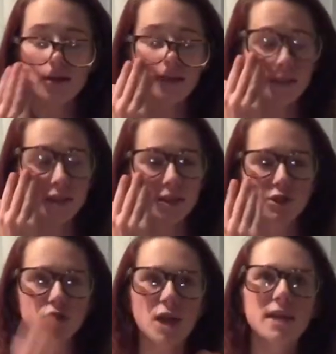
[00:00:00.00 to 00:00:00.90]
It's
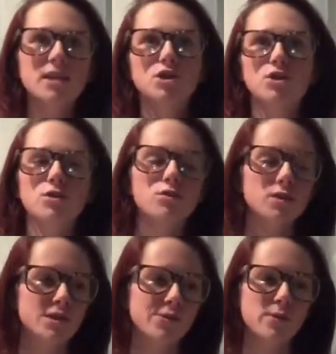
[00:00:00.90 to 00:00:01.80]
a giant
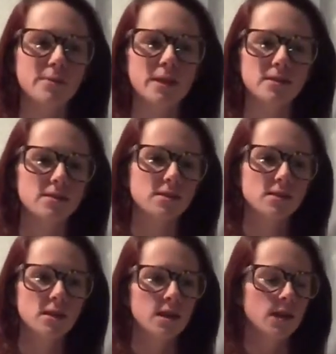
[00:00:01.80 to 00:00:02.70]
children's
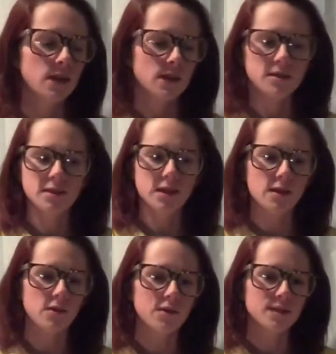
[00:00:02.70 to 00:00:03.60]
women's
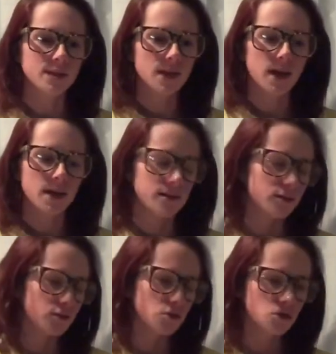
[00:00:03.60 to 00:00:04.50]
sale. It's got
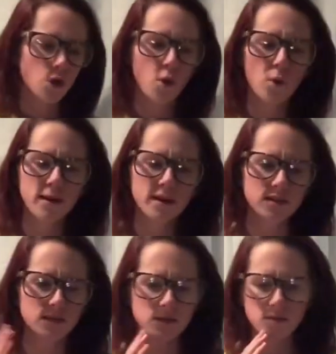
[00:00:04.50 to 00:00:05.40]

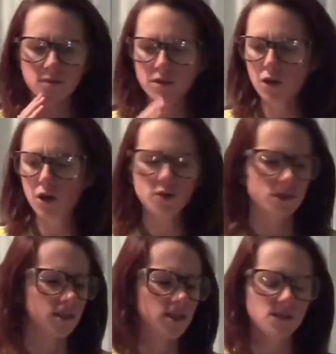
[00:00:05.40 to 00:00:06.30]
toys, car
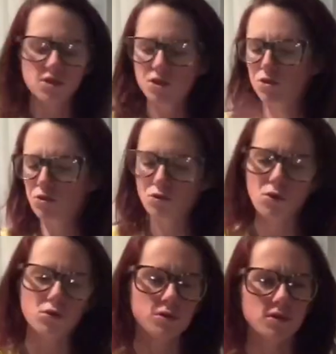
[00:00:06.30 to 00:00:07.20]
seats,
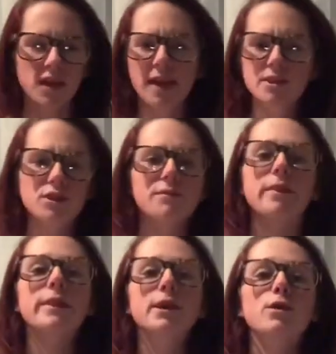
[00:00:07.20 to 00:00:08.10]
strollers, high chair,
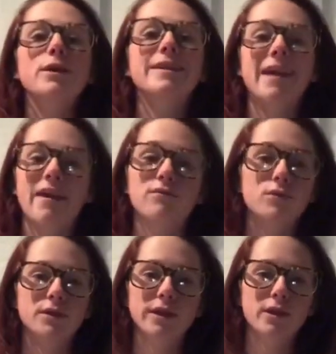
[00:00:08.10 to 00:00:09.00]
literally
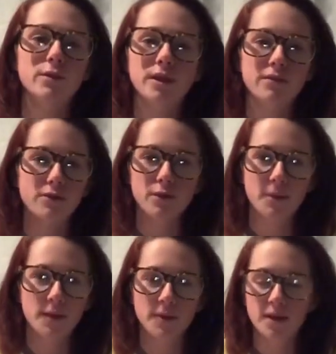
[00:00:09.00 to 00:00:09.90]
everything you need for a
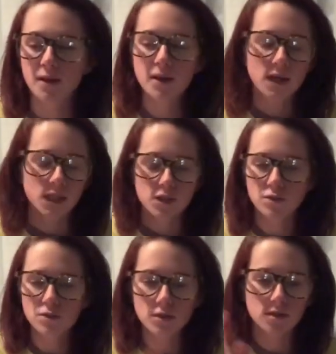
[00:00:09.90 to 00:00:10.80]
baby.
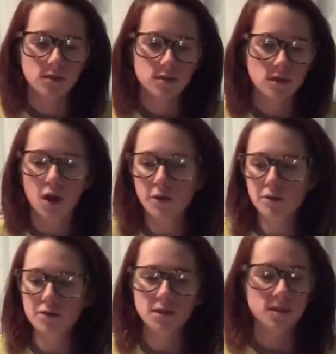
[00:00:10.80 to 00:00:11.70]
Children,
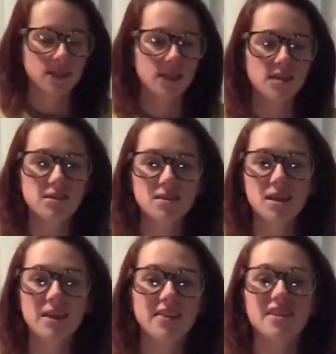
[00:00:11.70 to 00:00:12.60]
toddlers, teens.
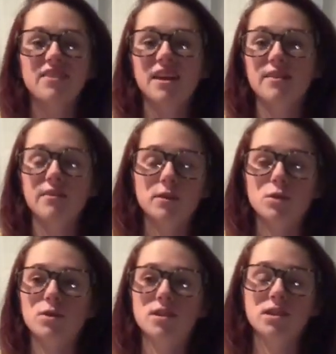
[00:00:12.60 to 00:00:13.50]
They even have like
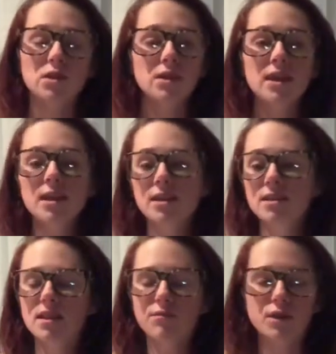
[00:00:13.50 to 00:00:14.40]
Victoria's Secret
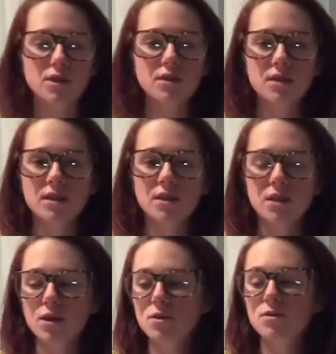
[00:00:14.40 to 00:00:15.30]
leggings. They have maternity
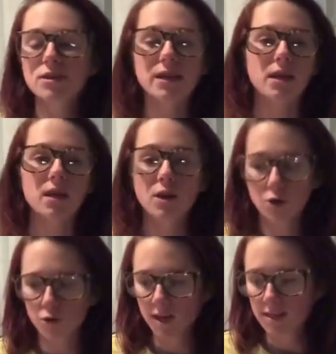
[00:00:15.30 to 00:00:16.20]
clothes, like
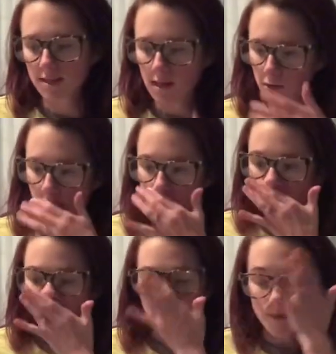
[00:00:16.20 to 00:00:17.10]
great sale.
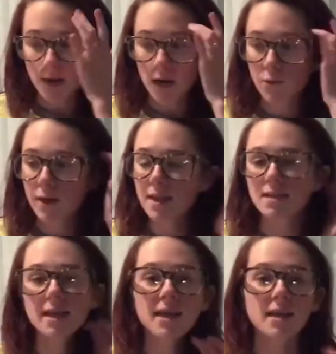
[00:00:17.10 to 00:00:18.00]
Um, I went
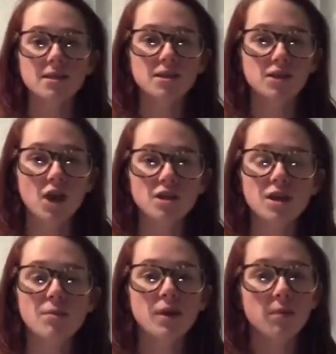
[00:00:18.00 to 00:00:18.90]
and stocked
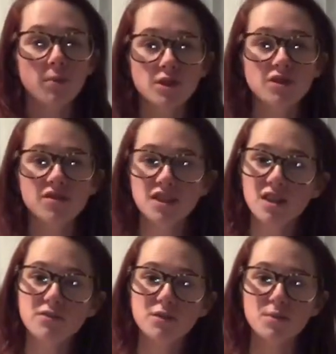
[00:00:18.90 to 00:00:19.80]
up on a bunch of
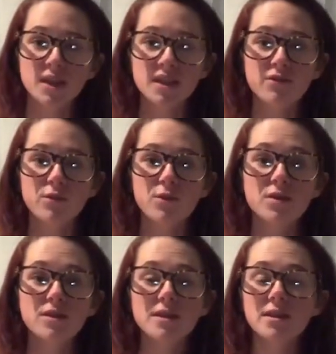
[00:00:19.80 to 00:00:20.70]
stuff for Brantley
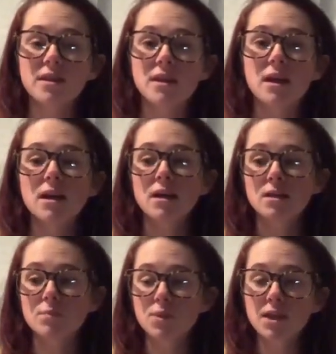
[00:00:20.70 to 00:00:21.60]
for the
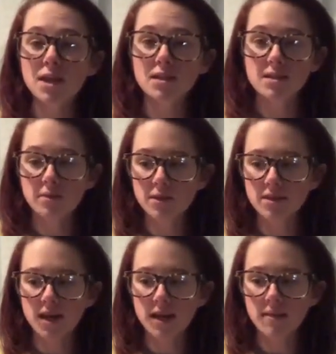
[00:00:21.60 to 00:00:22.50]
spring and
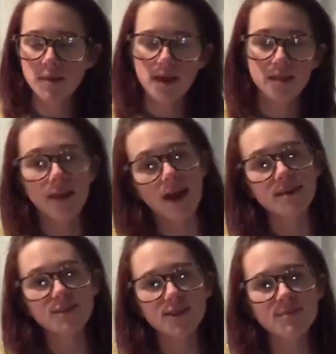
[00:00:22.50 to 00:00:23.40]
summertime, and that
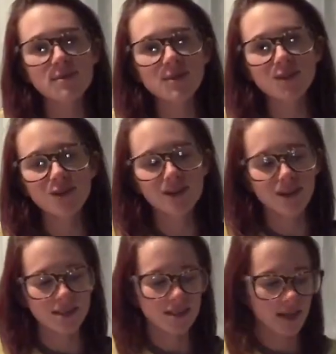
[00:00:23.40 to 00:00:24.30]
is what I'm going to be showing you
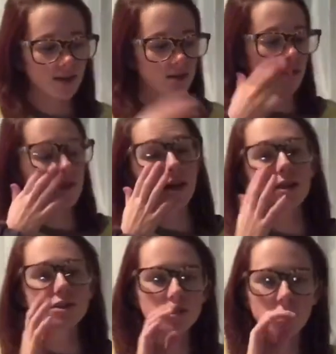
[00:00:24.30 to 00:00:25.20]
guys today. So I thought
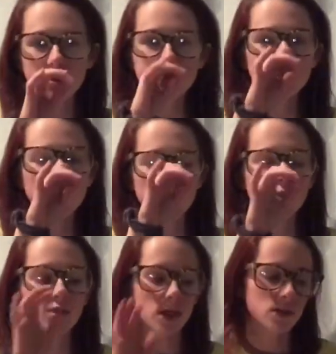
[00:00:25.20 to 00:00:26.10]
I'd start off with the
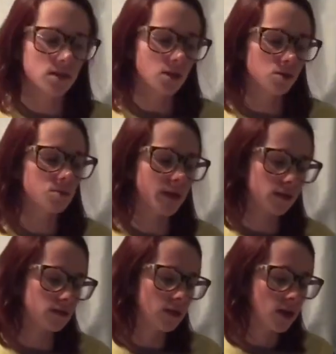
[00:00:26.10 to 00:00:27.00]
shoes. I just got two
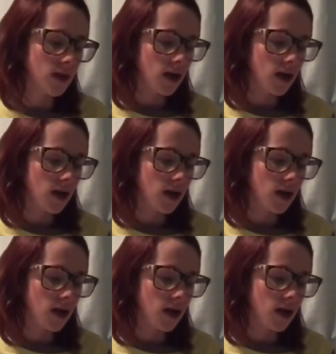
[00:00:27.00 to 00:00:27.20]
pairs.